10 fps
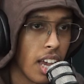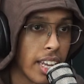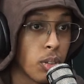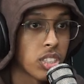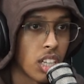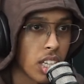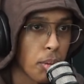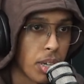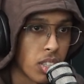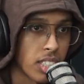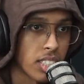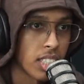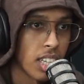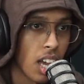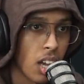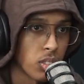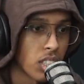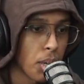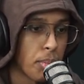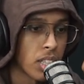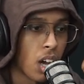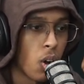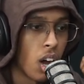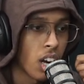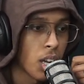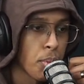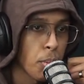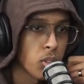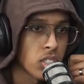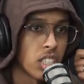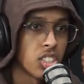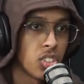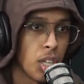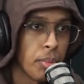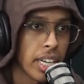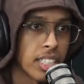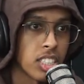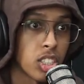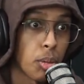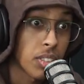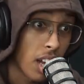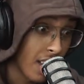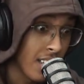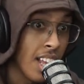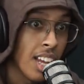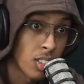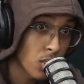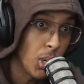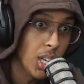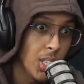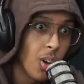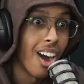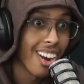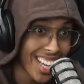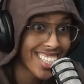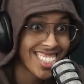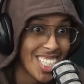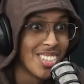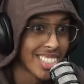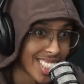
and he was talking about it. I was talking about how a lot of people started streaming and then stopped. Not only you, a lot of streamers